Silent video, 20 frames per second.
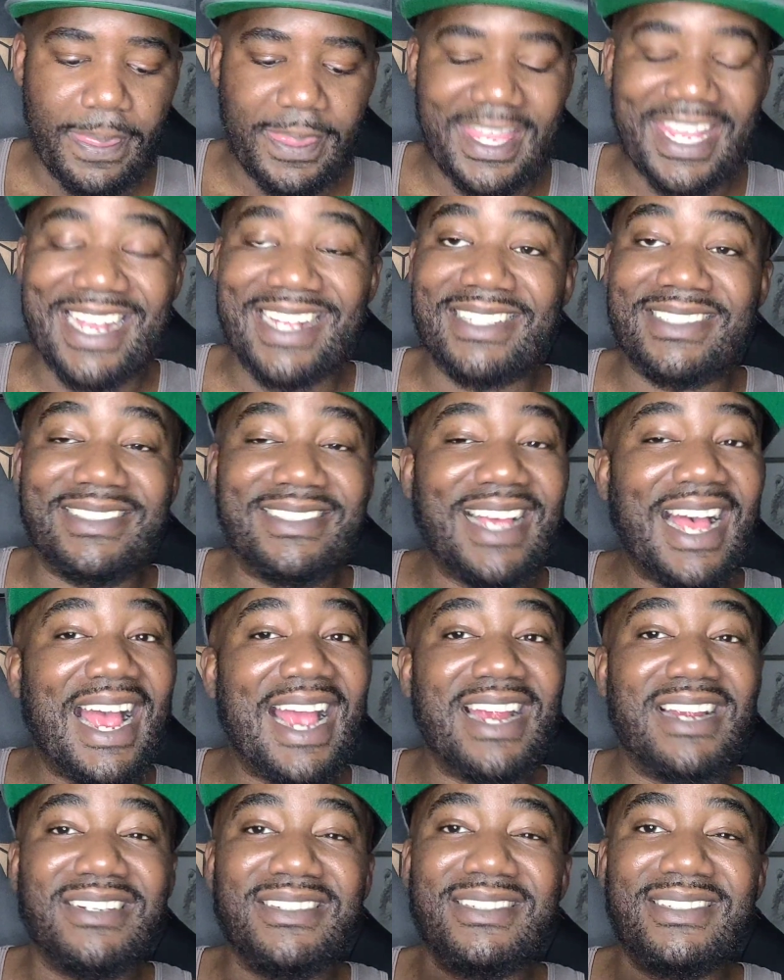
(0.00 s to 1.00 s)
The
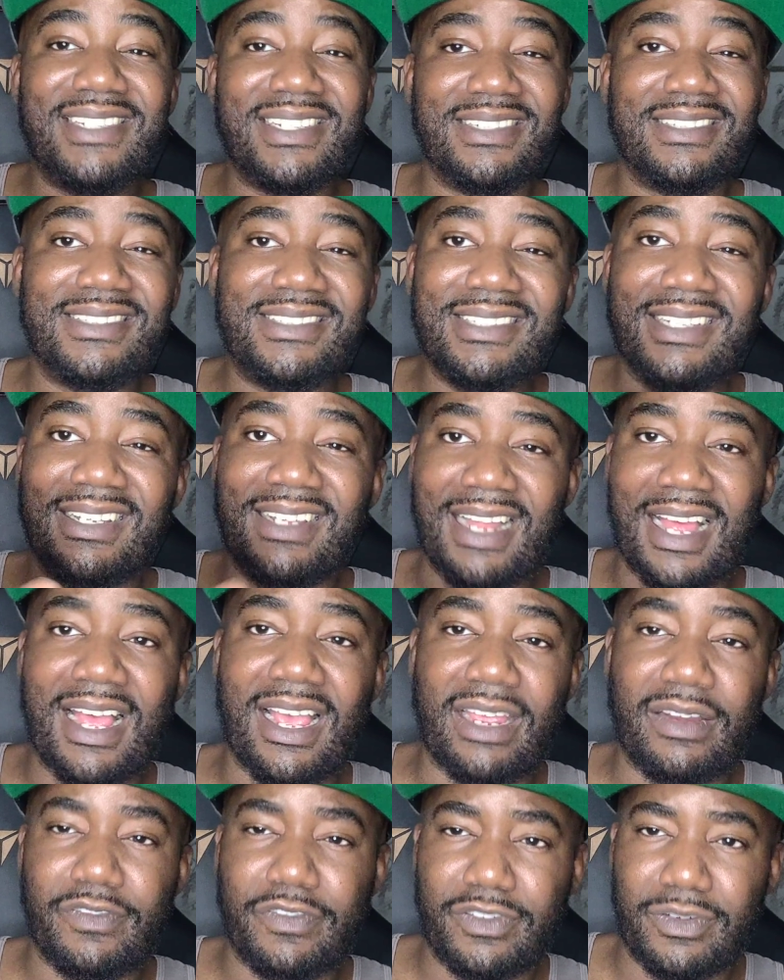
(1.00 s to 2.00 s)
entire signature
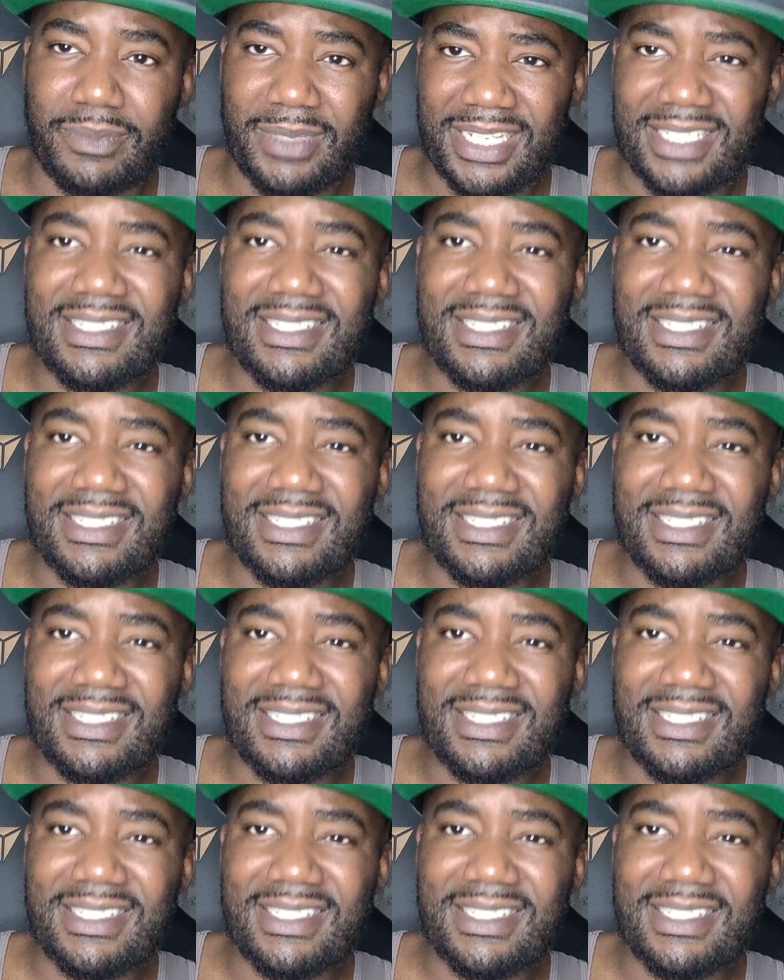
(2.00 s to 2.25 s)
line from